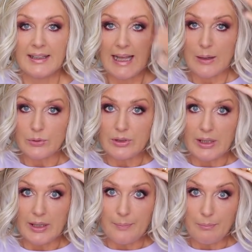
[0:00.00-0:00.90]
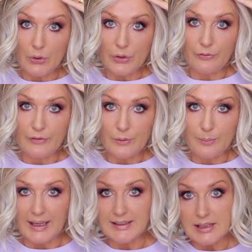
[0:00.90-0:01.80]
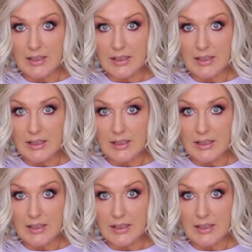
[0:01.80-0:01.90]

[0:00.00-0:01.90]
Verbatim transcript: Now the monofilament,